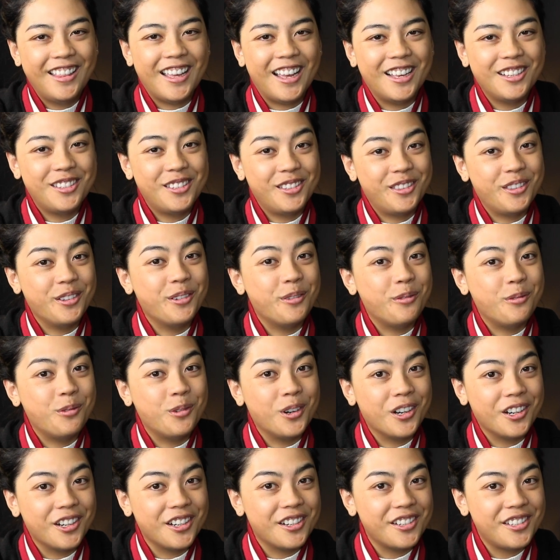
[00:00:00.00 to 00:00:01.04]
That's the
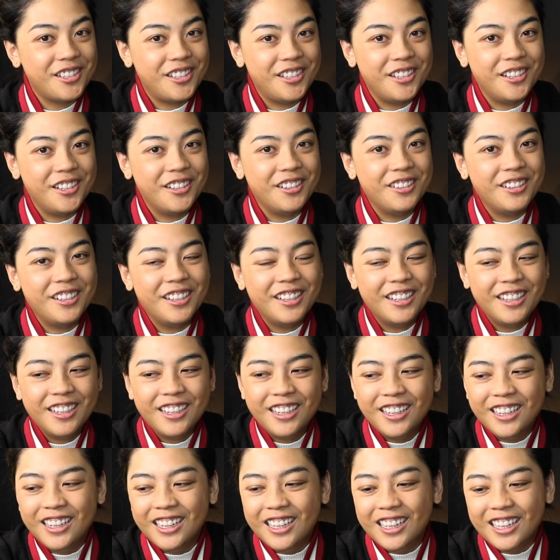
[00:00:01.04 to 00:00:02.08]
worst, dude.
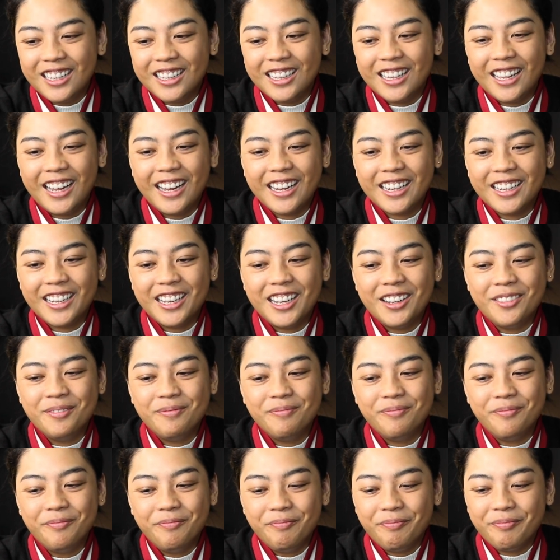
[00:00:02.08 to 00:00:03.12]
Like,
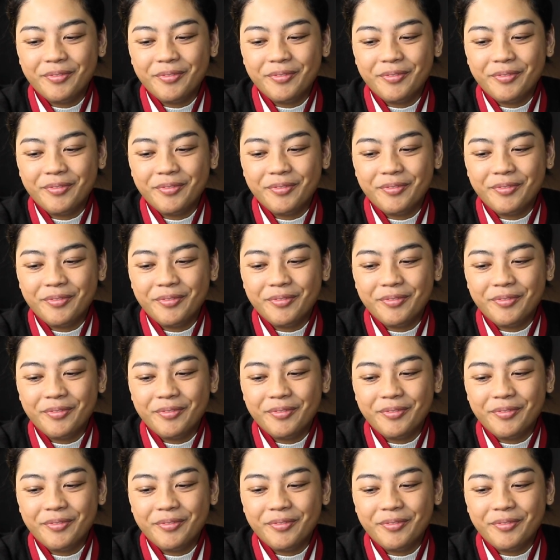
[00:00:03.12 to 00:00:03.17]
I